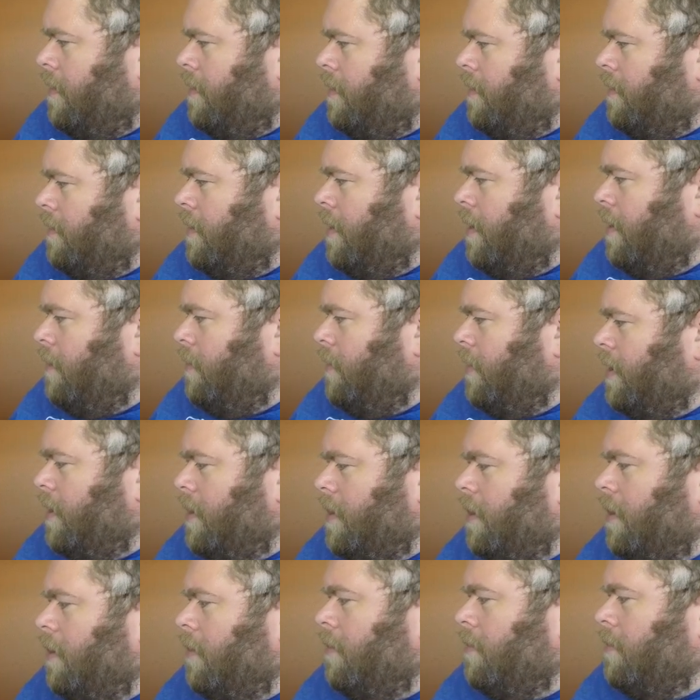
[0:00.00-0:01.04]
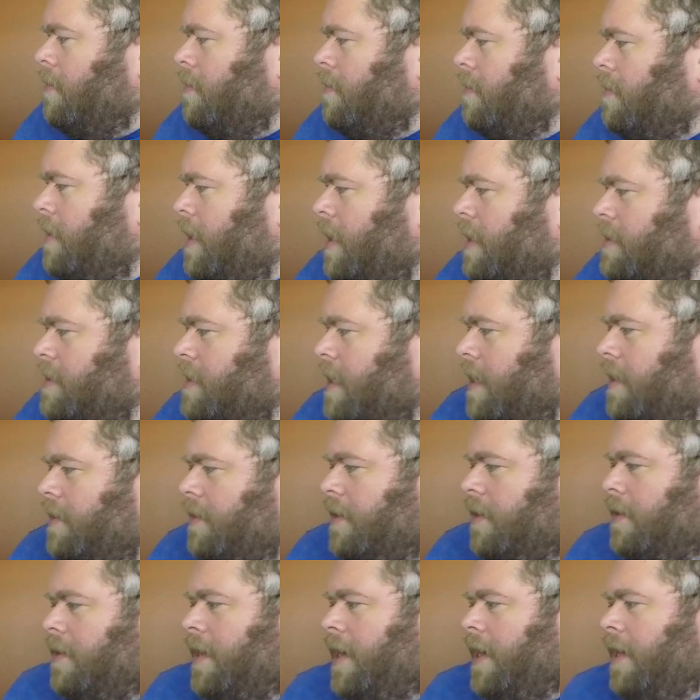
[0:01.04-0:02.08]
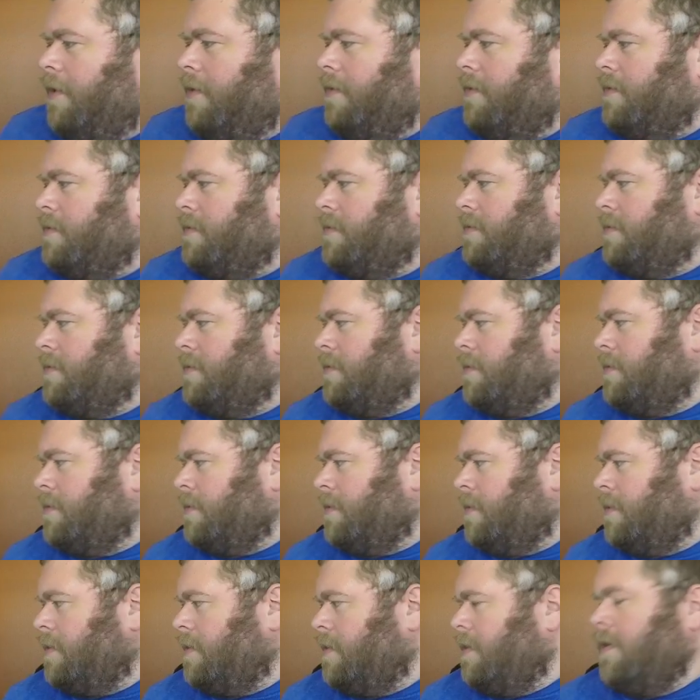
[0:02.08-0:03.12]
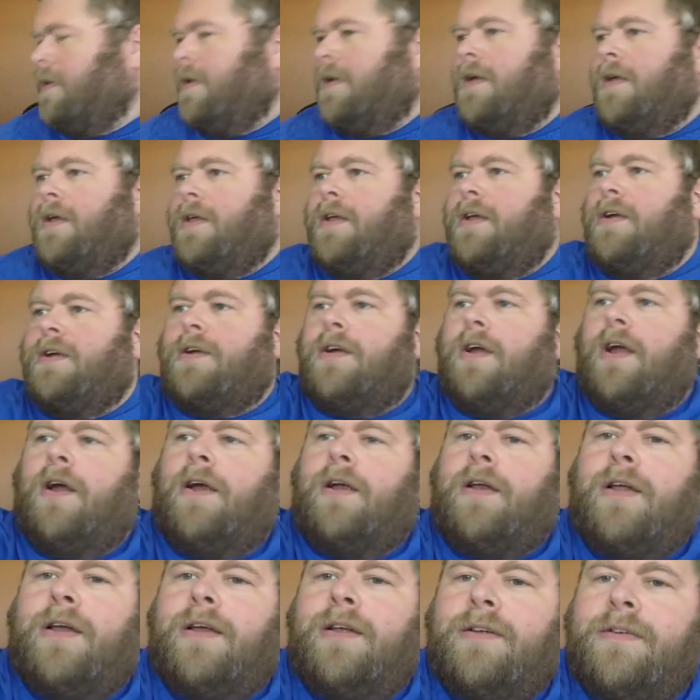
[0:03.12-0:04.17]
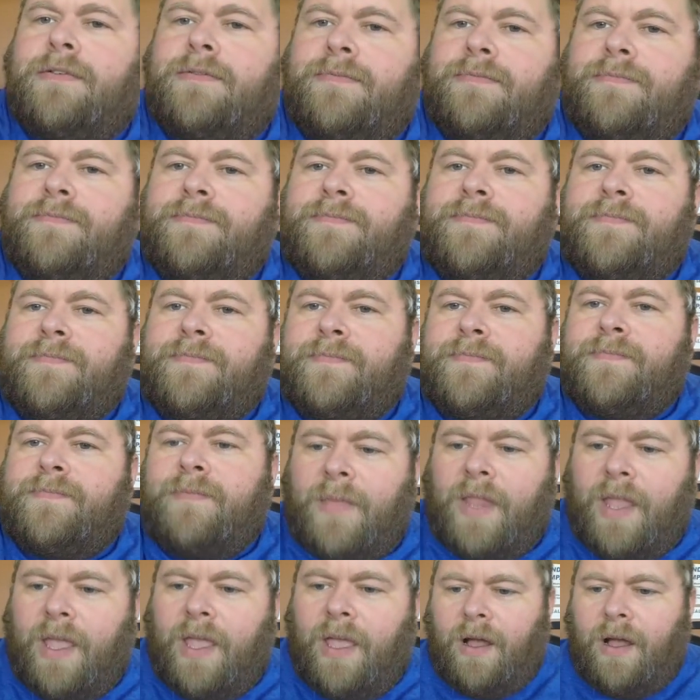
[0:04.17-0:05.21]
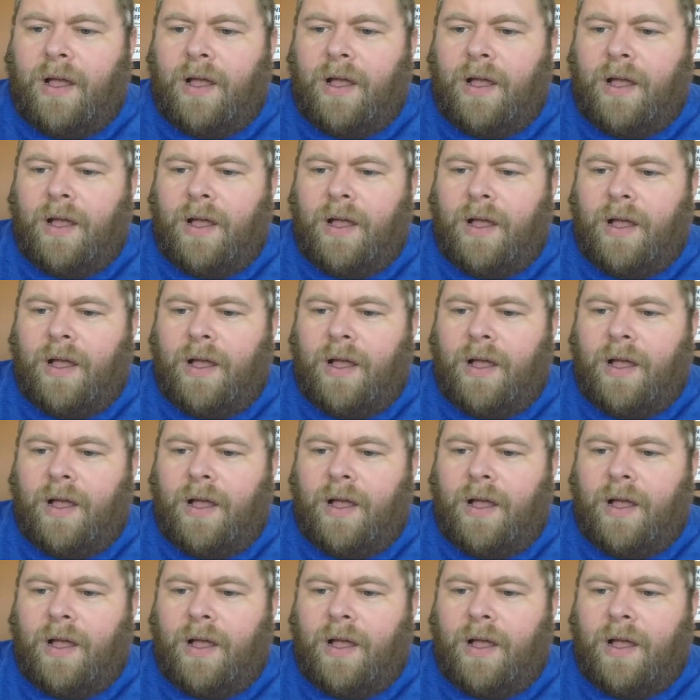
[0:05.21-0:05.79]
There we go. It's on there now. Ear guard. All right.